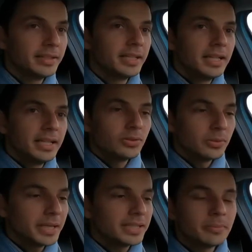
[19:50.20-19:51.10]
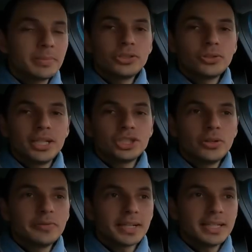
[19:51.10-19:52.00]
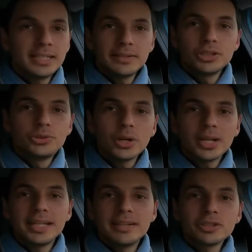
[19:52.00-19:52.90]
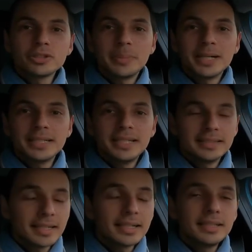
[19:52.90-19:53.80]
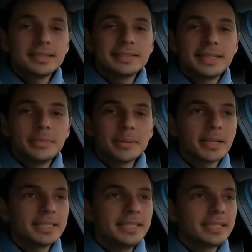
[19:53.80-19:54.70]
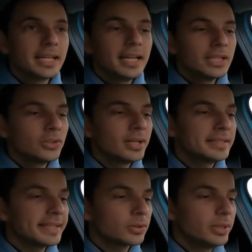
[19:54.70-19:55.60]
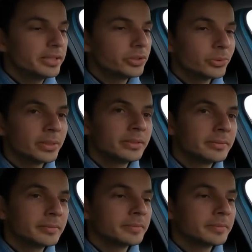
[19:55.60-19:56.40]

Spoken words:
For example, here, I release the brake. The car doesn't move forward, and that's really convenient in traffic.